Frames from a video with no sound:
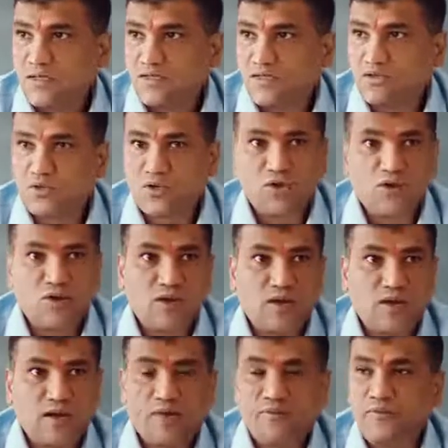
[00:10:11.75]
So
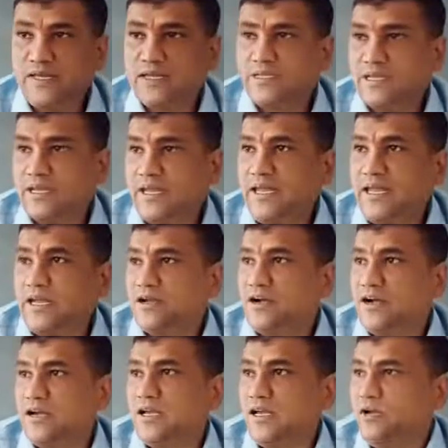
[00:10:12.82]
obviously
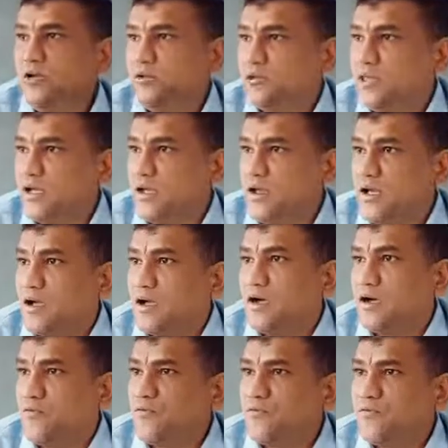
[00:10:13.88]
according to the
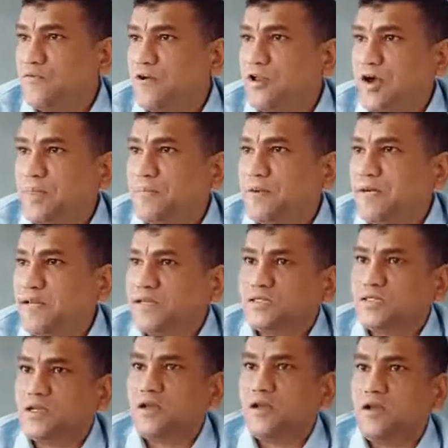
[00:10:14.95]
law of dominance
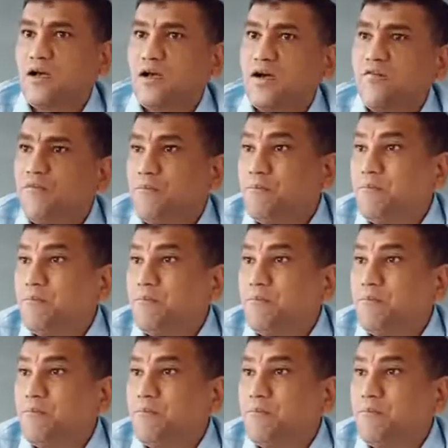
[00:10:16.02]
or law of